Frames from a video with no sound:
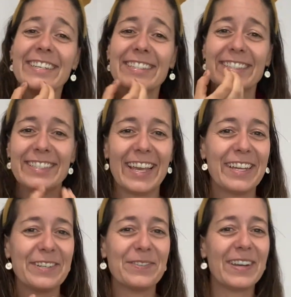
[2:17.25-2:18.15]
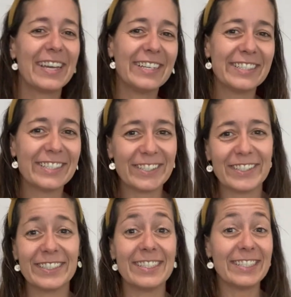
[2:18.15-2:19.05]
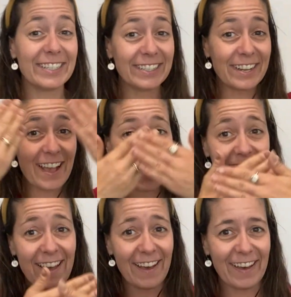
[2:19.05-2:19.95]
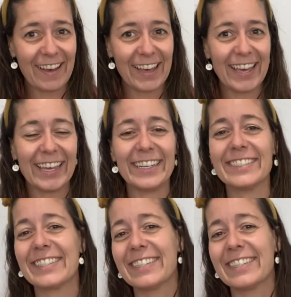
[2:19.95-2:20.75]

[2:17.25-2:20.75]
Santa wear your shorts tonight.